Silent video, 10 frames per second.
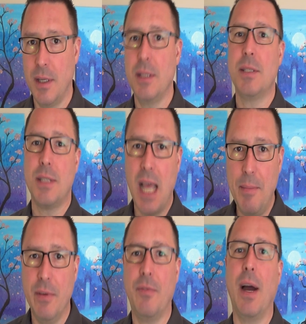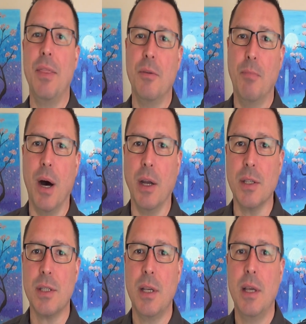It's time to find the
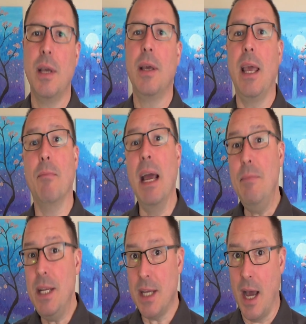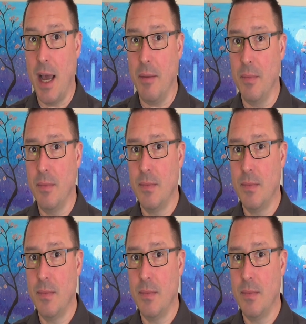bugs. It might be time